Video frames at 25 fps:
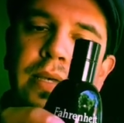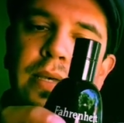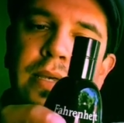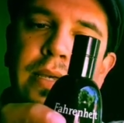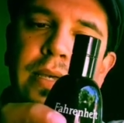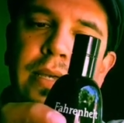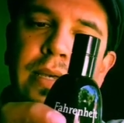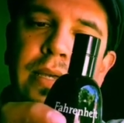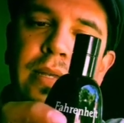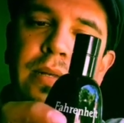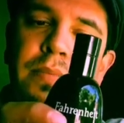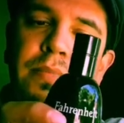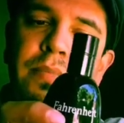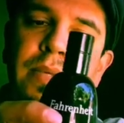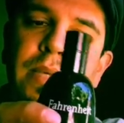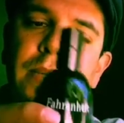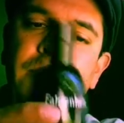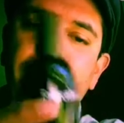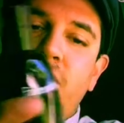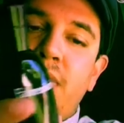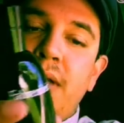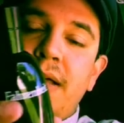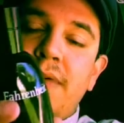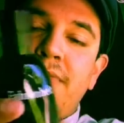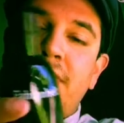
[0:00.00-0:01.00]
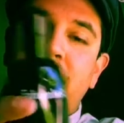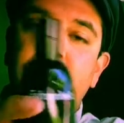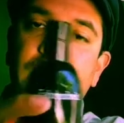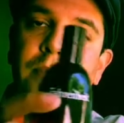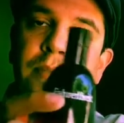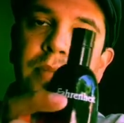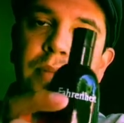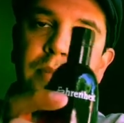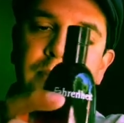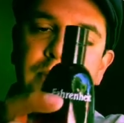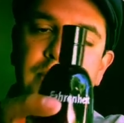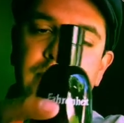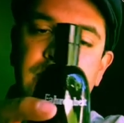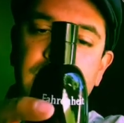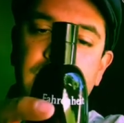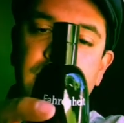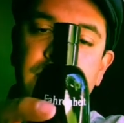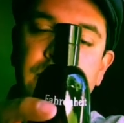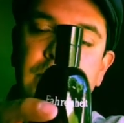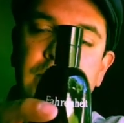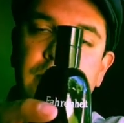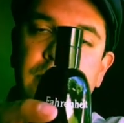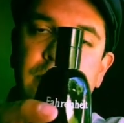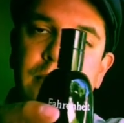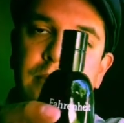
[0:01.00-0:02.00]
and people have complimented
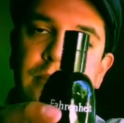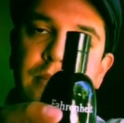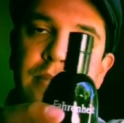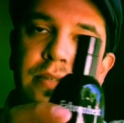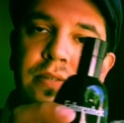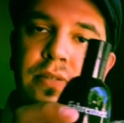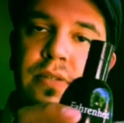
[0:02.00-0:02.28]
me on this.